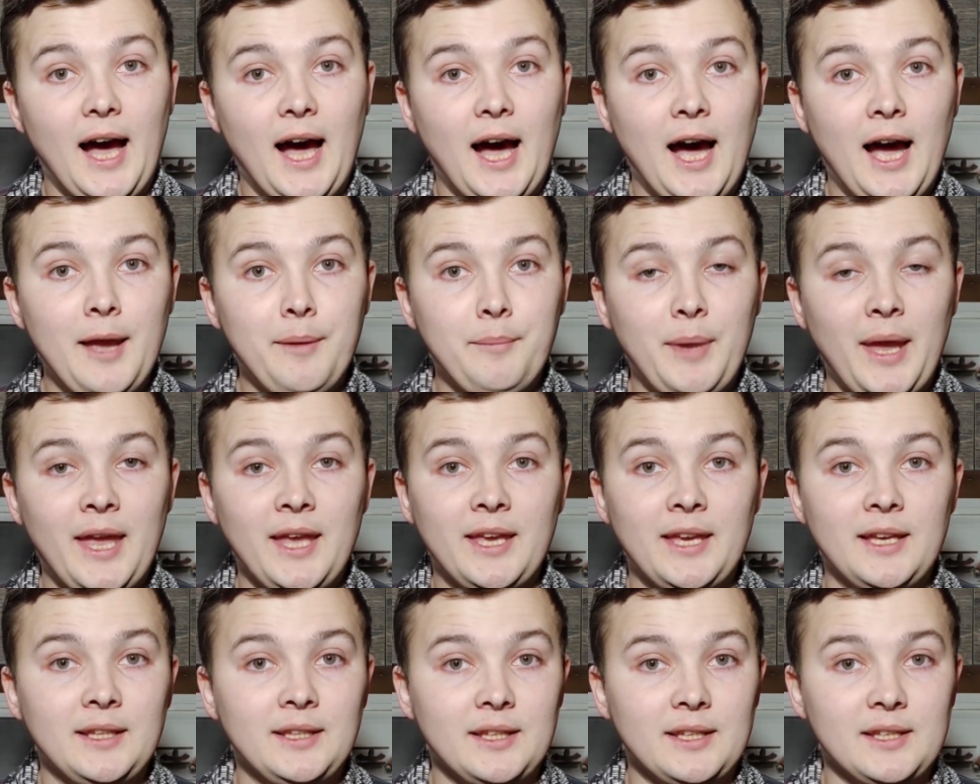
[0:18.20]
I'm
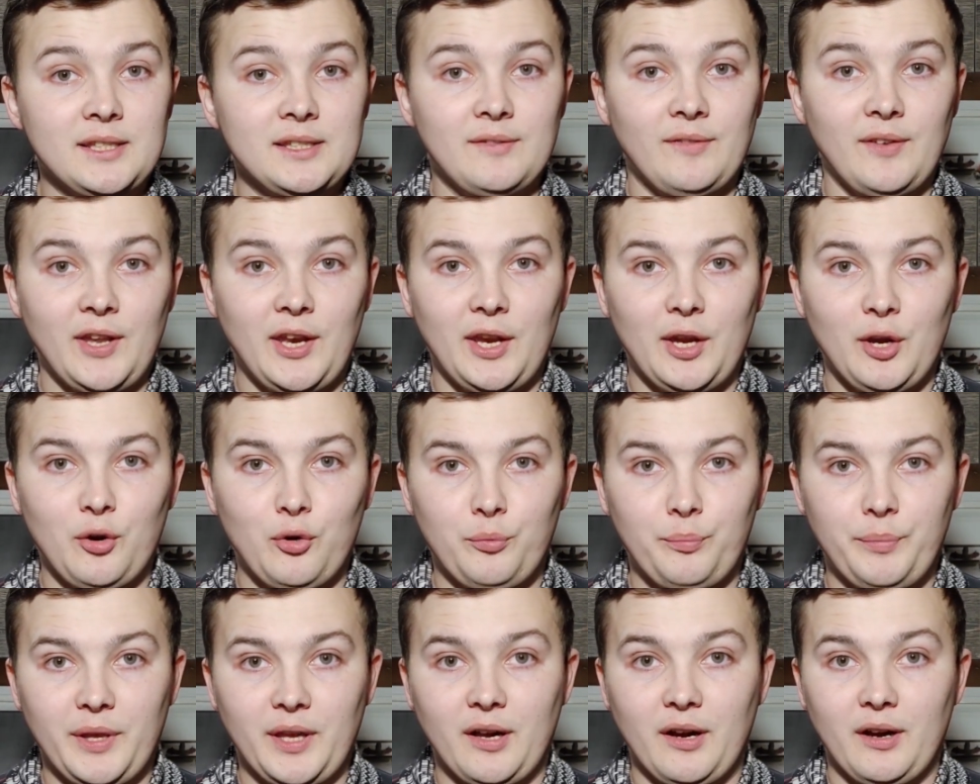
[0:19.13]
making this video
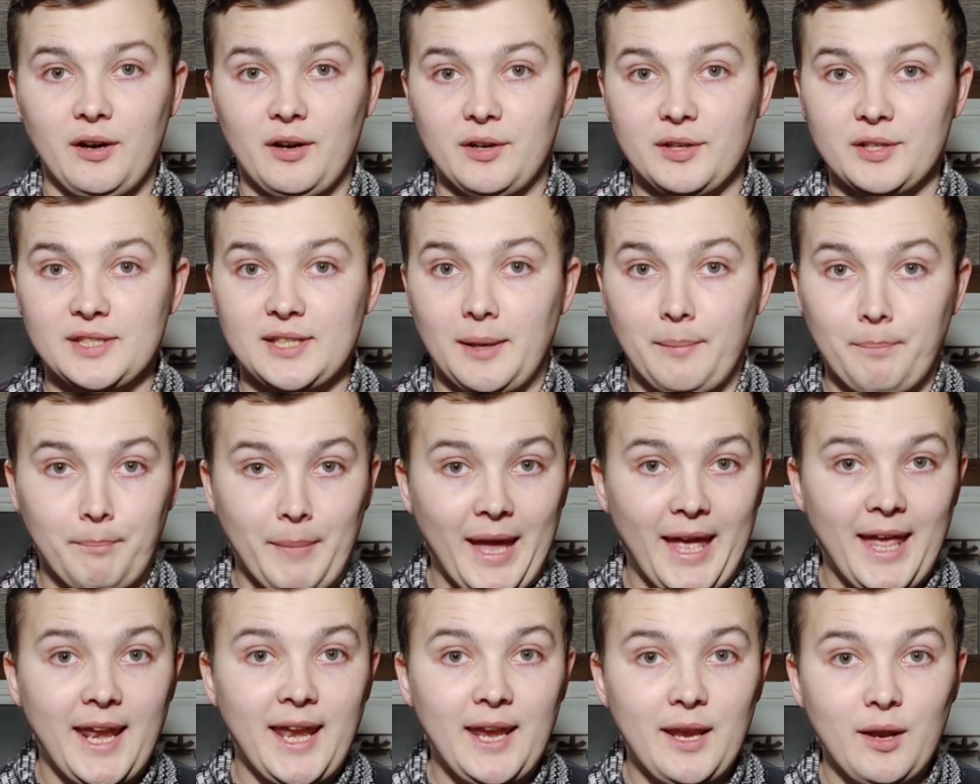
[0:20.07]
because
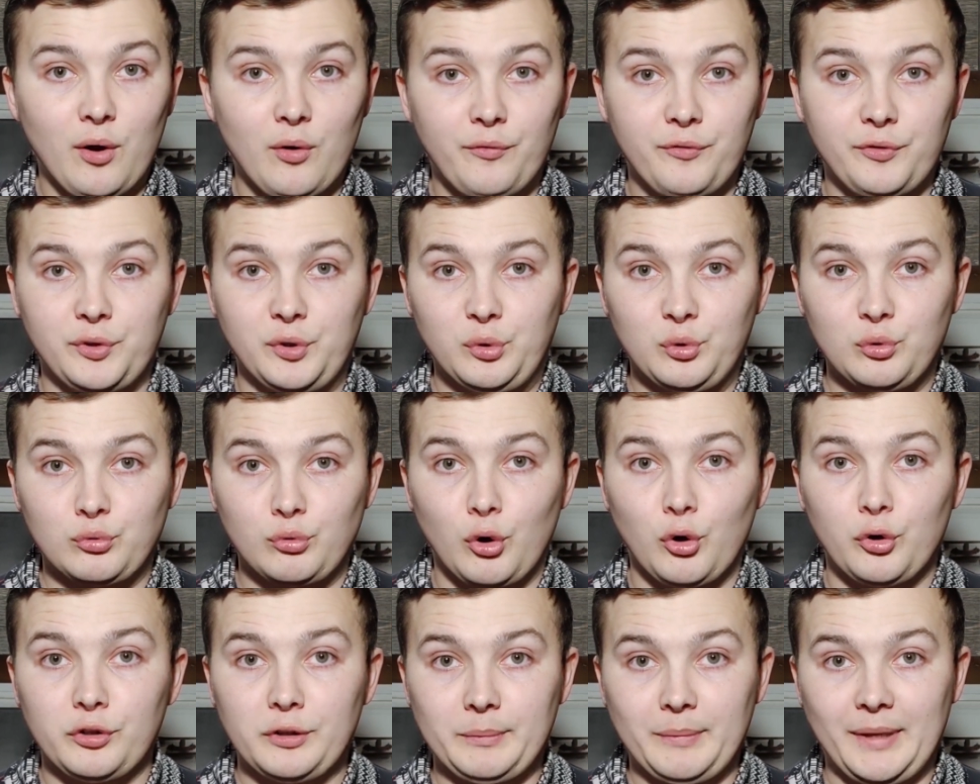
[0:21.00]
many of you
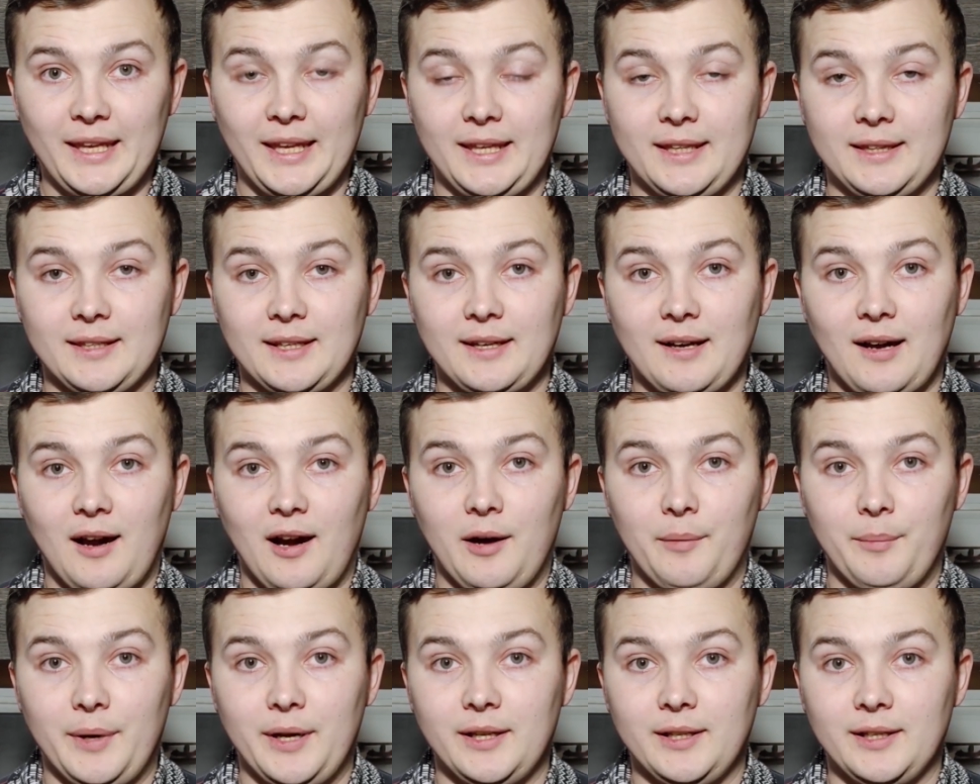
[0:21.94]
wrote me in the
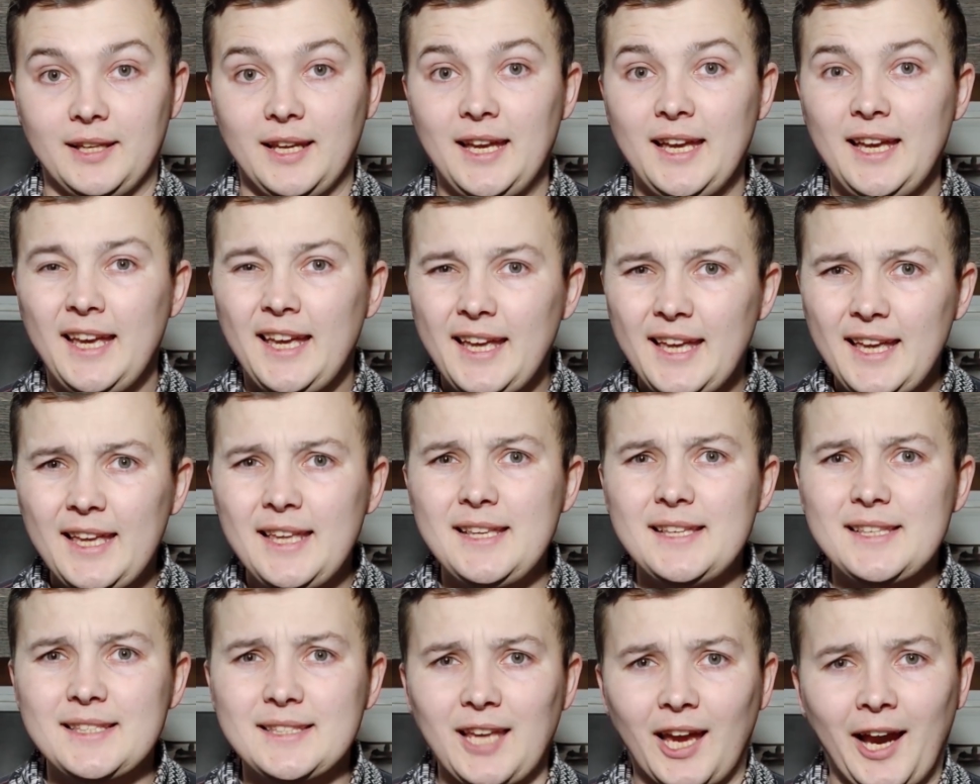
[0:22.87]
comment,
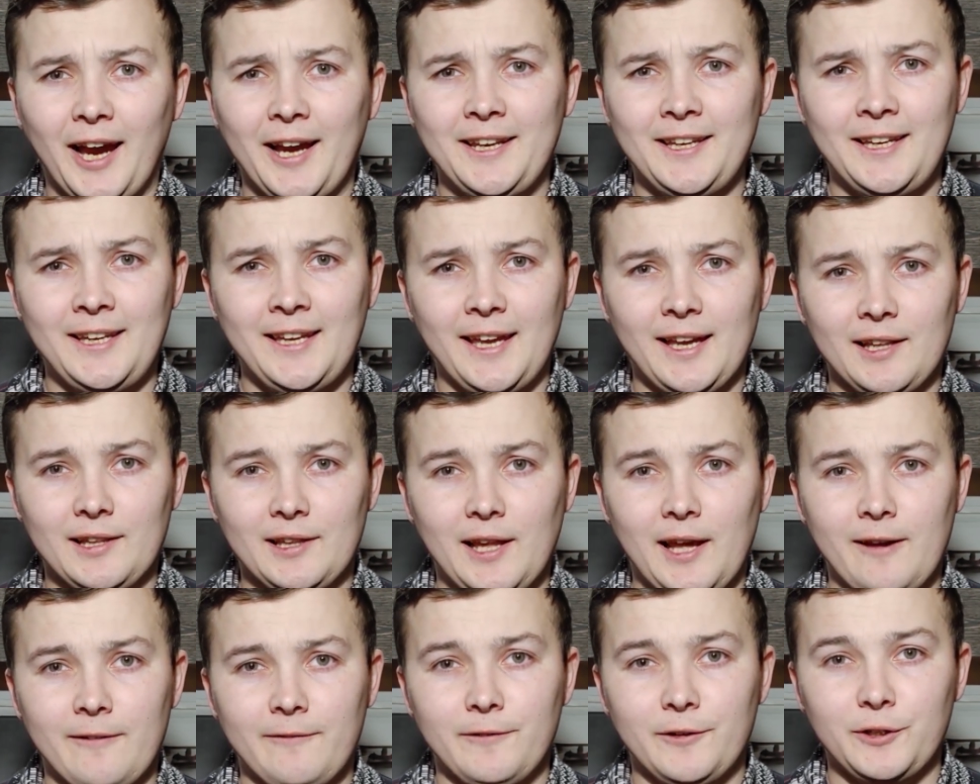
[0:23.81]
is Tiny
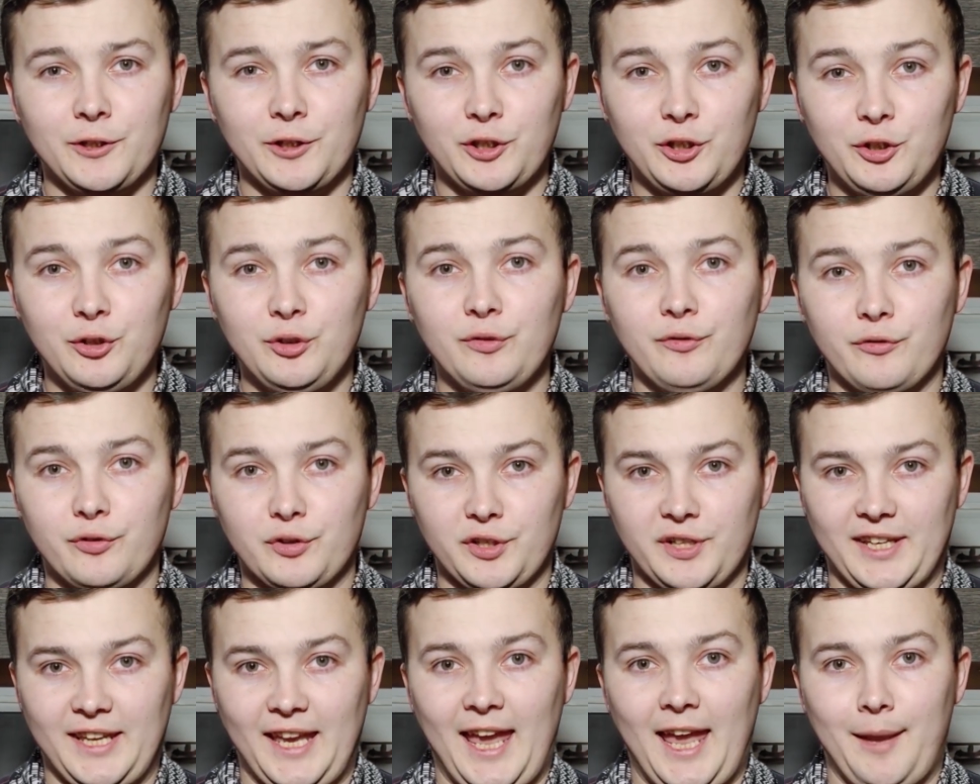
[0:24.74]
11 good for
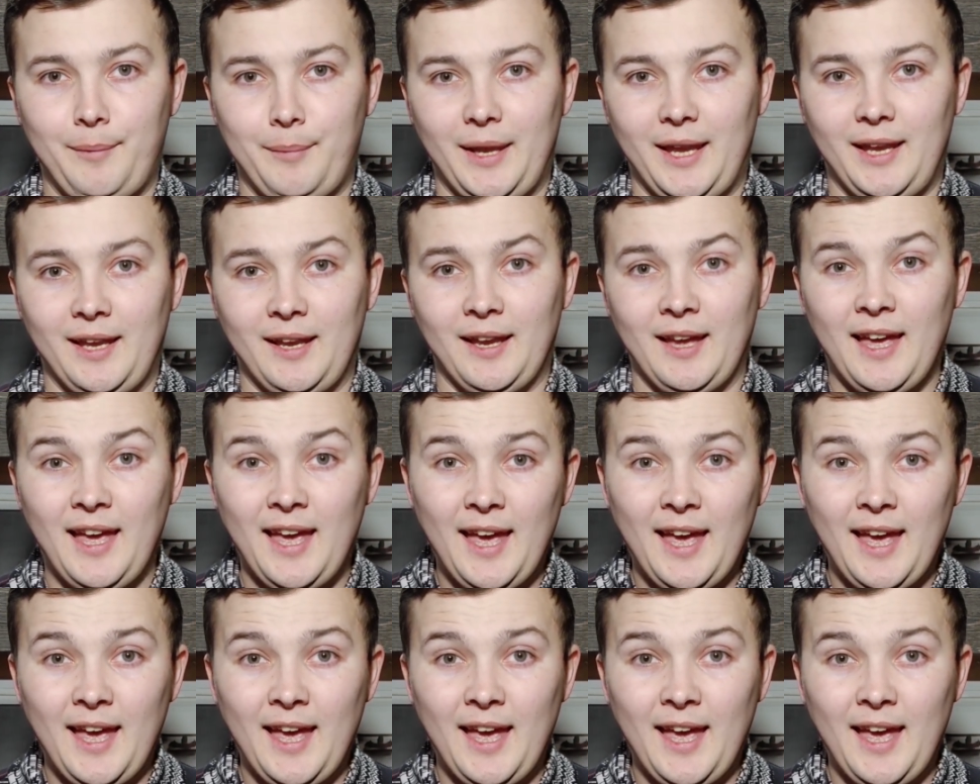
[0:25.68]
gaming?